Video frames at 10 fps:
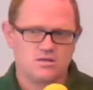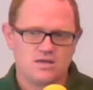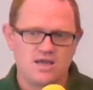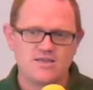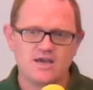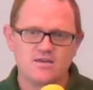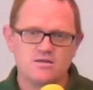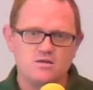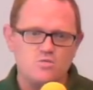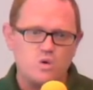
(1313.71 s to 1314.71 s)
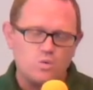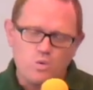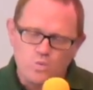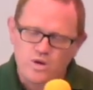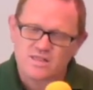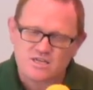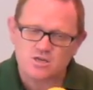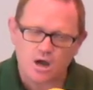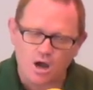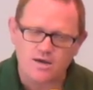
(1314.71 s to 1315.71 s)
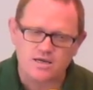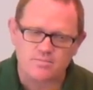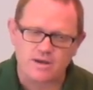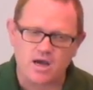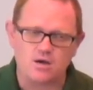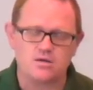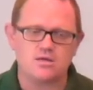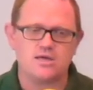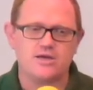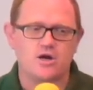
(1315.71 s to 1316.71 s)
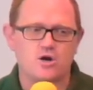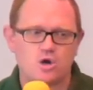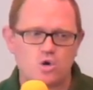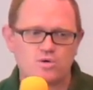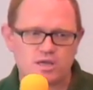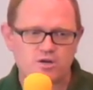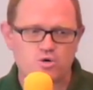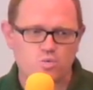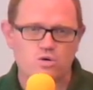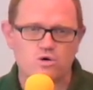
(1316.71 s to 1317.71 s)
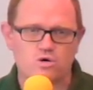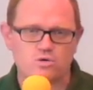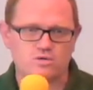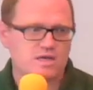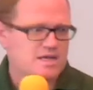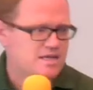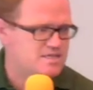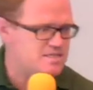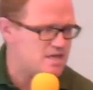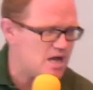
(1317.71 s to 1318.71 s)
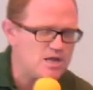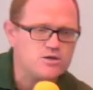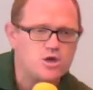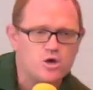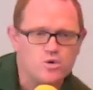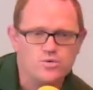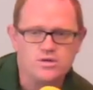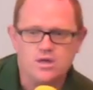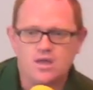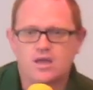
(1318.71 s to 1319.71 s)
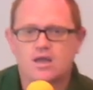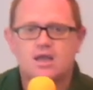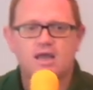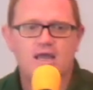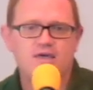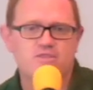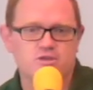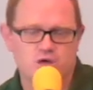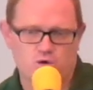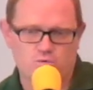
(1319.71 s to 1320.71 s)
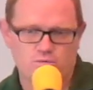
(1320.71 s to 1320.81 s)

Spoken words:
And yet, what we're really talking about in our own inner world is the unknown and the known.